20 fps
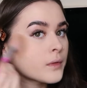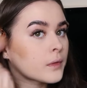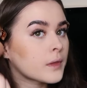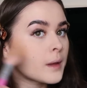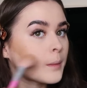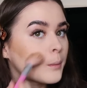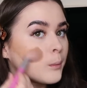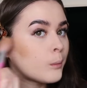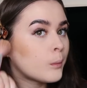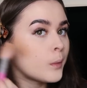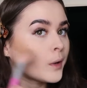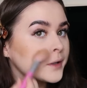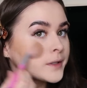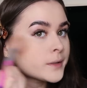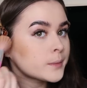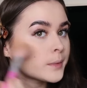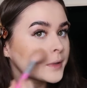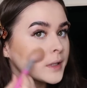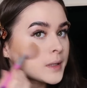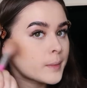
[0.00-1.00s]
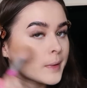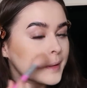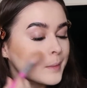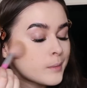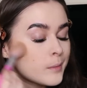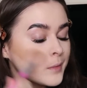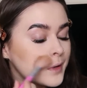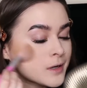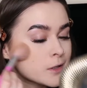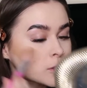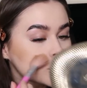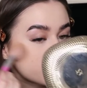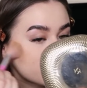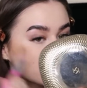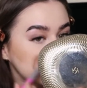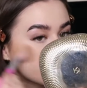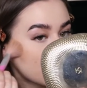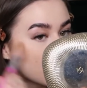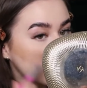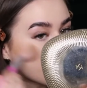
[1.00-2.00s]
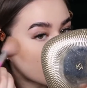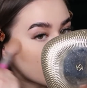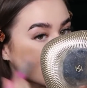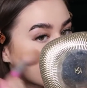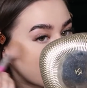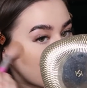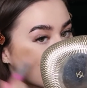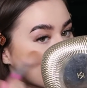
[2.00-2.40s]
That might have been a bit much. We shall